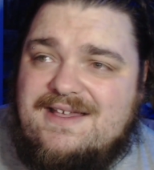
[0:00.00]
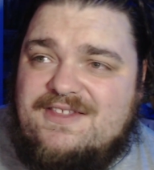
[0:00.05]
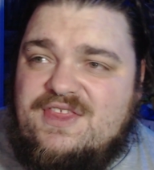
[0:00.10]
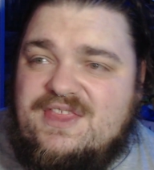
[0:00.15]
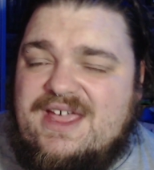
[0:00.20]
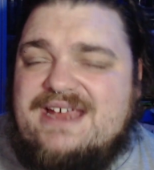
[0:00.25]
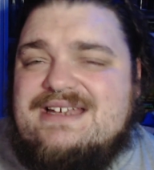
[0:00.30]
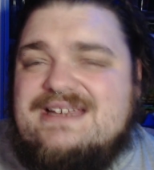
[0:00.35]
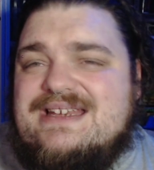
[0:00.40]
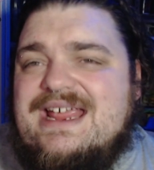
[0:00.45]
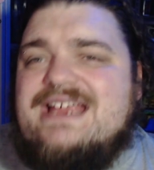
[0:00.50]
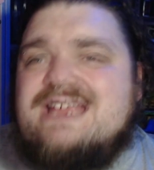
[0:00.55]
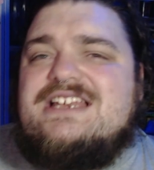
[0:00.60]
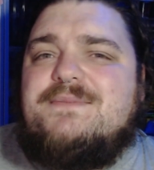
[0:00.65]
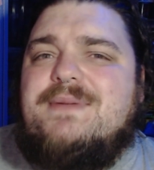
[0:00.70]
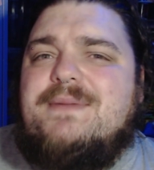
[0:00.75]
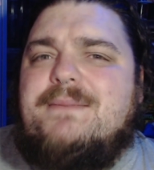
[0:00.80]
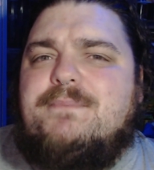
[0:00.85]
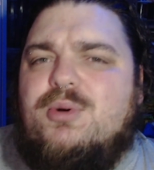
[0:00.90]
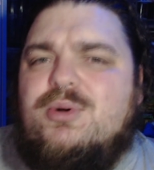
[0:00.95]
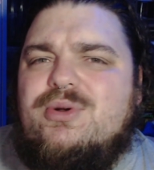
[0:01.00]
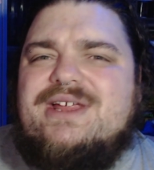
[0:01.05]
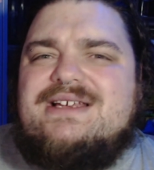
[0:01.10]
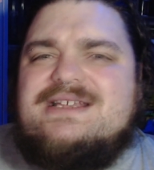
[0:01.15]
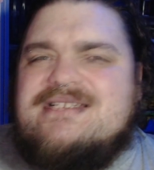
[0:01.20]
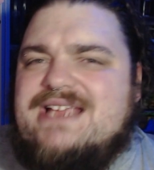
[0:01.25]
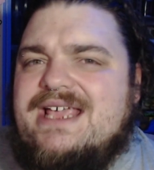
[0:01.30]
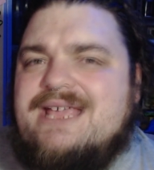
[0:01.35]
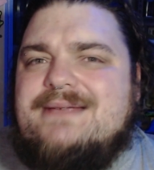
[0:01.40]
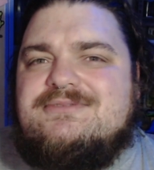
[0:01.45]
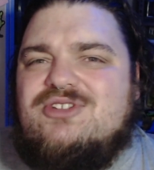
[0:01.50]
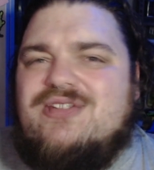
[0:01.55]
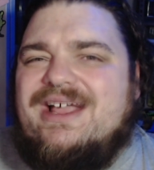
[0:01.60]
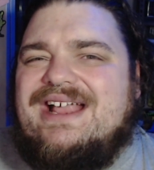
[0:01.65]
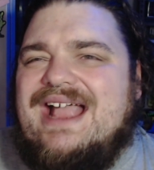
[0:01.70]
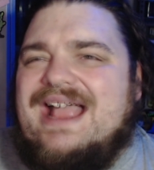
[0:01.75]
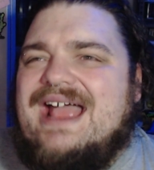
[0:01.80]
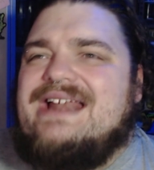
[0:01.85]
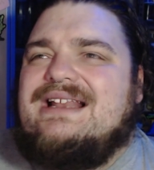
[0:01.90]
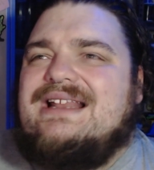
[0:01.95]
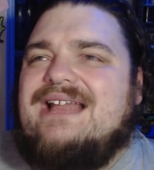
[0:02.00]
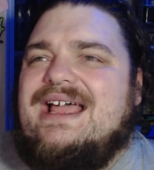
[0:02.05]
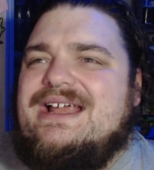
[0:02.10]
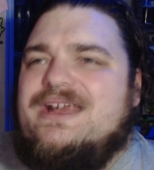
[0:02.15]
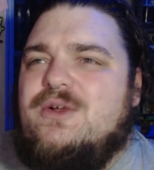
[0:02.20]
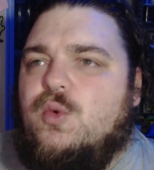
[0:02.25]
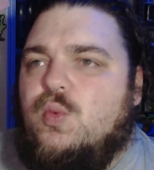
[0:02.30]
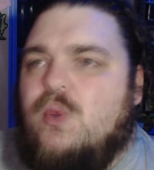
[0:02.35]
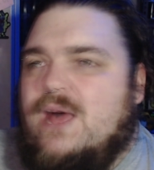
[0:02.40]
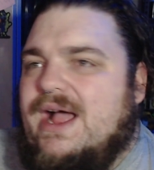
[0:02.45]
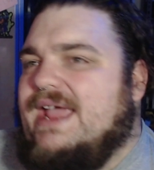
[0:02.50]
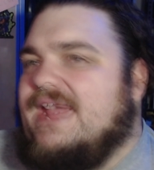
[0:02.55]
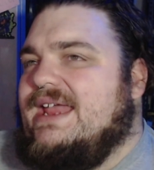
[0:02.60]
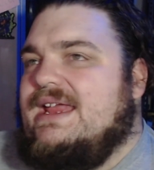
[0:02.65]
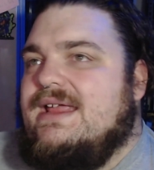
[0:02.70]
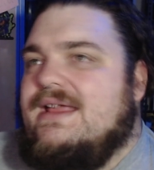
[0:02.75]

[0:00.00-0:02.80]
They need to be putting teams like Adelaide away.